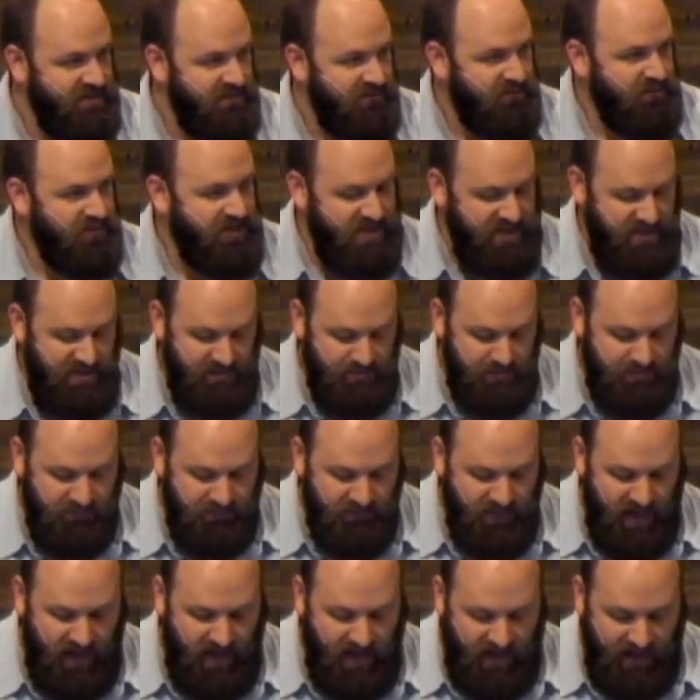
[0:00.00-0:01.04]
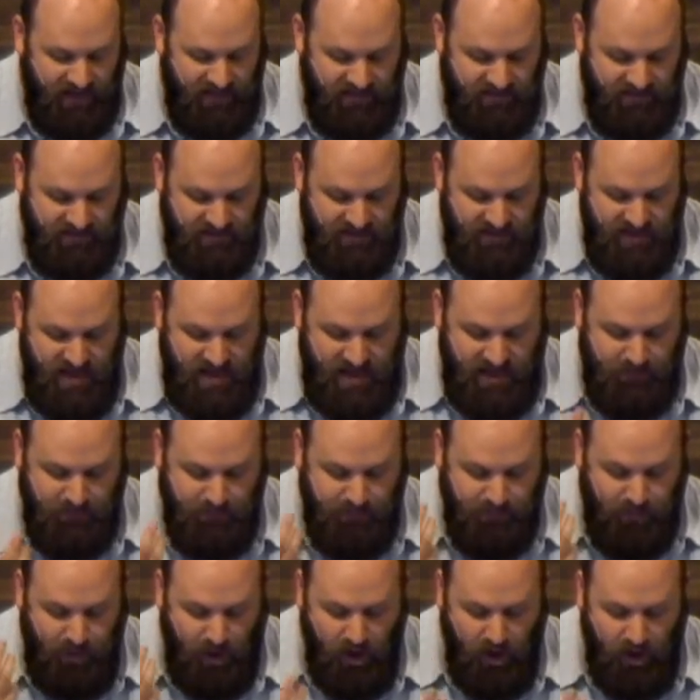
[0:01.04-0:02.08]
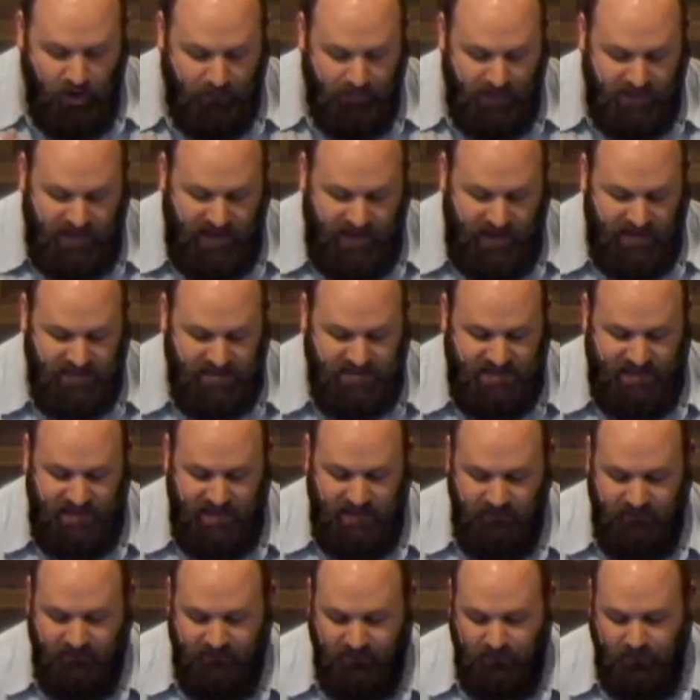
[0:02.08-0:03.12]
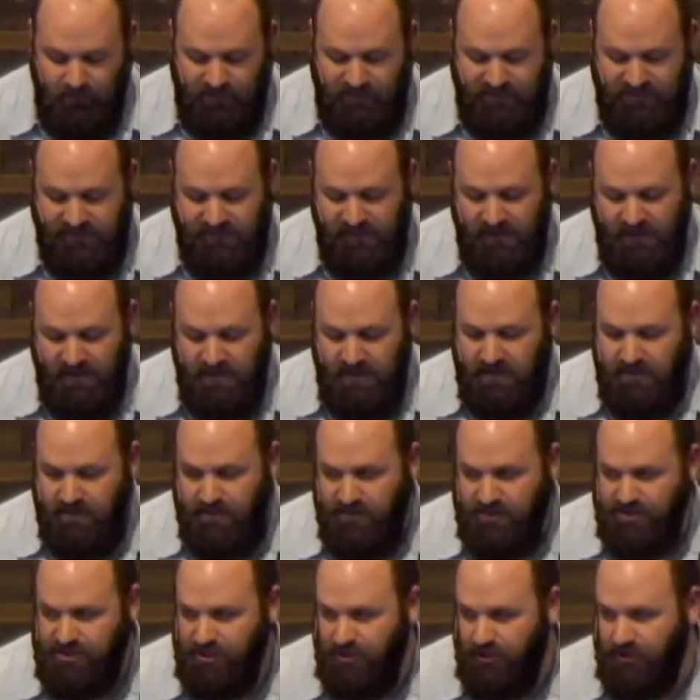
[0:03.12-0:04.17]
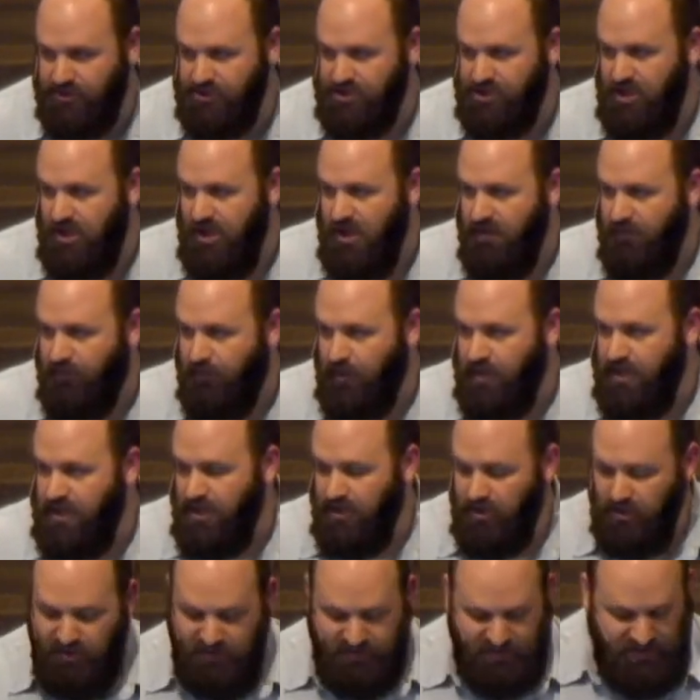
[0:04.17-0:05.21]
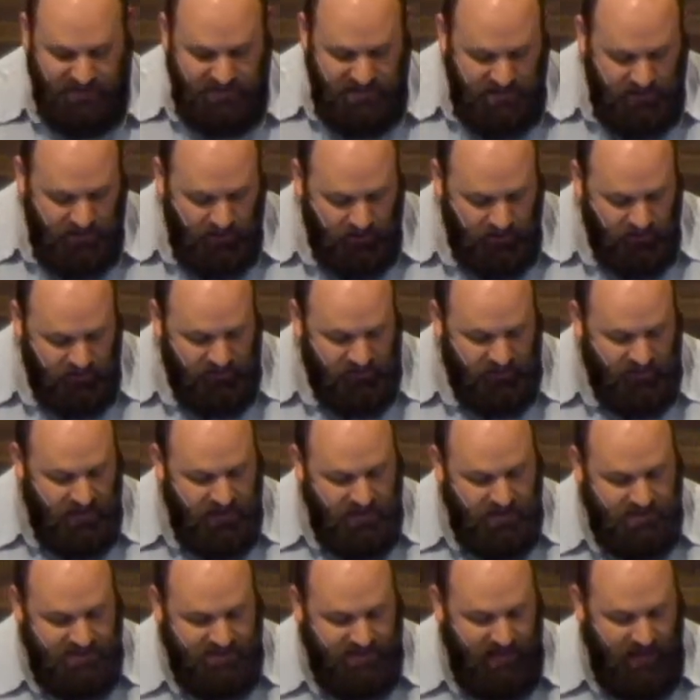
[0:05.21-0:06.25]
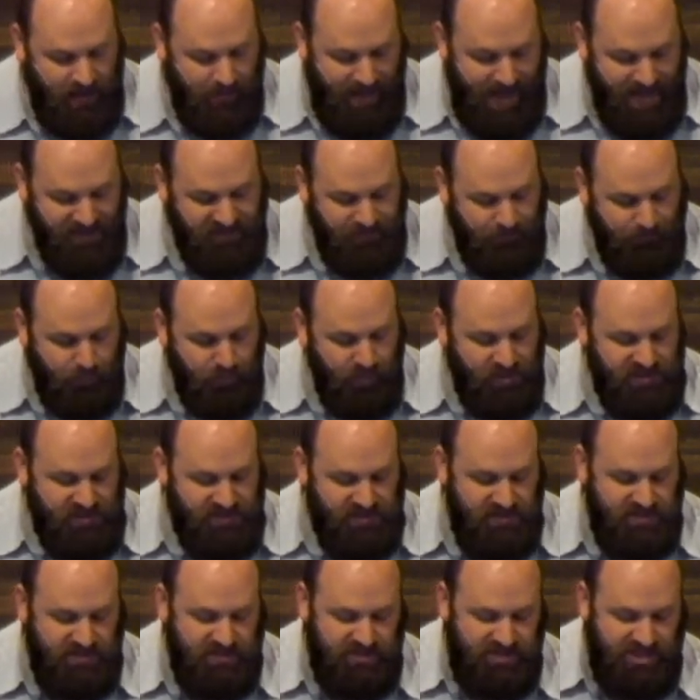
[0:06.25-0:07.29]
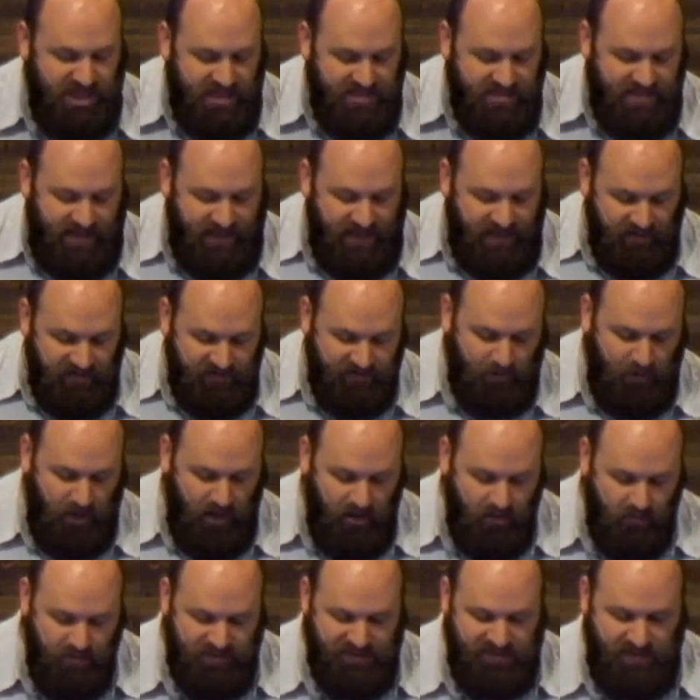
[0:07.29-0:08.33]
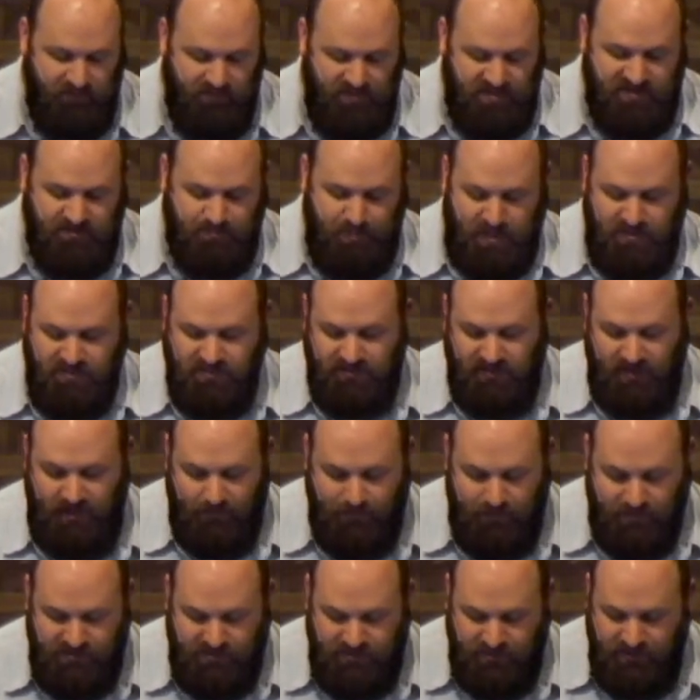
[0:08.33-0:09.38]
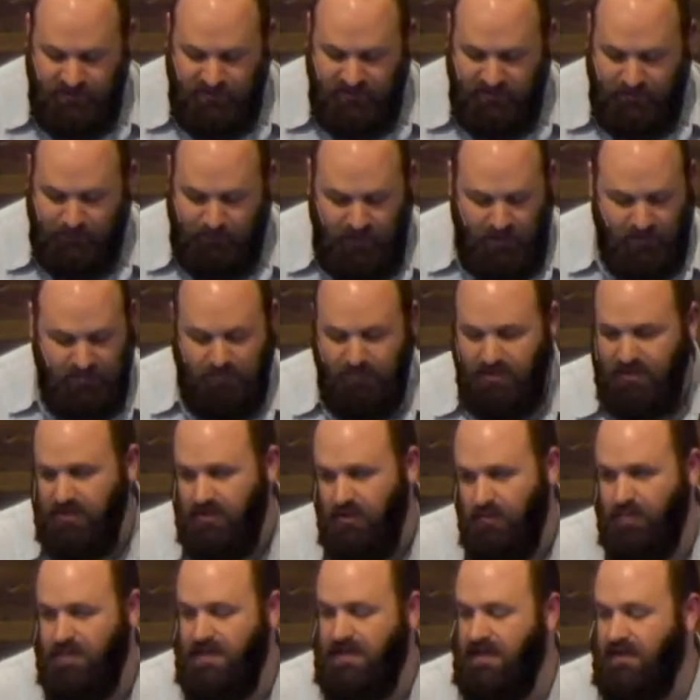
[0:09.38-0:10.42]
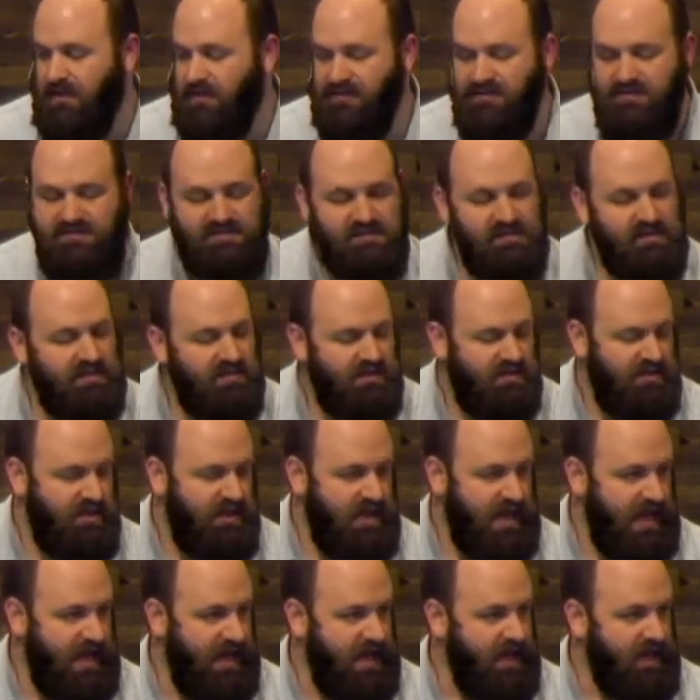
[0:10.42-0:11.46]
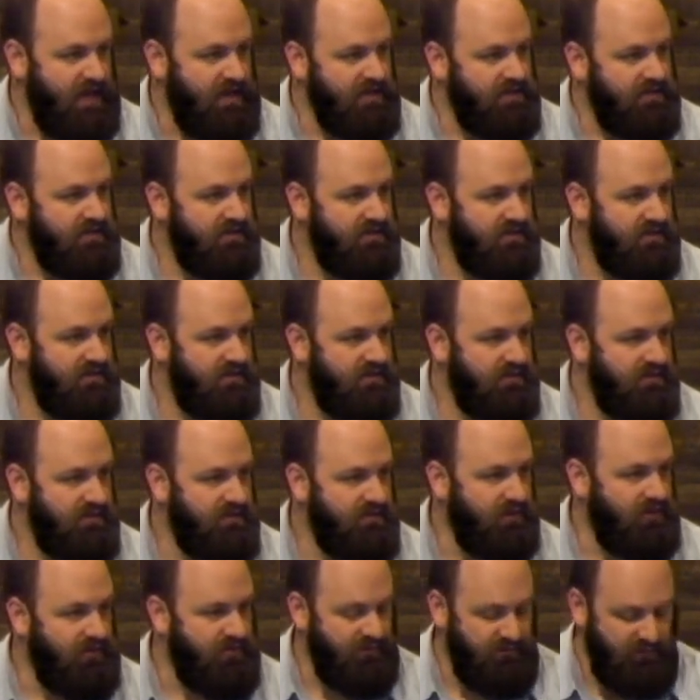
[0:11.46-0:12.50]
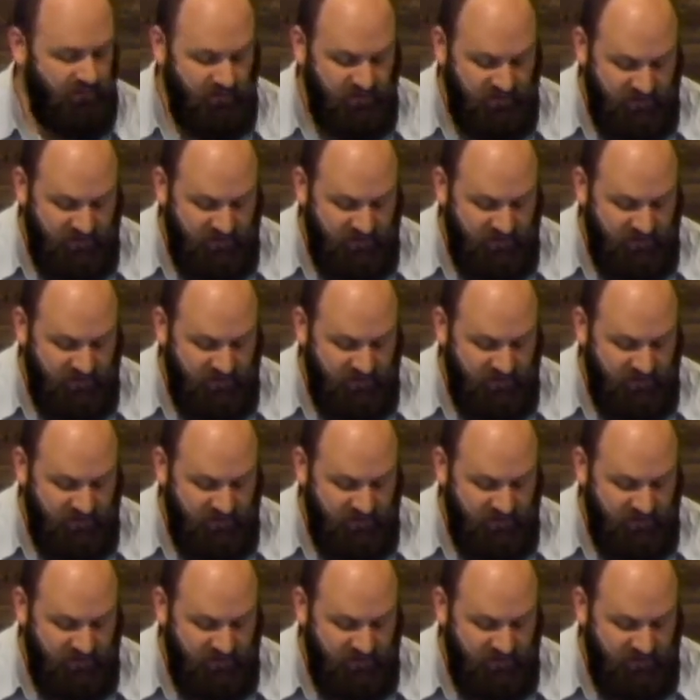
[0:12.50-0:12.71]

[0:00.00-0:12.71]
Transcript: for the kingdom of God. And Paul began to influence the church for years and years to come. As a priest to the Gentiles, Paul was given a special opportunity that probably nobody else had during the first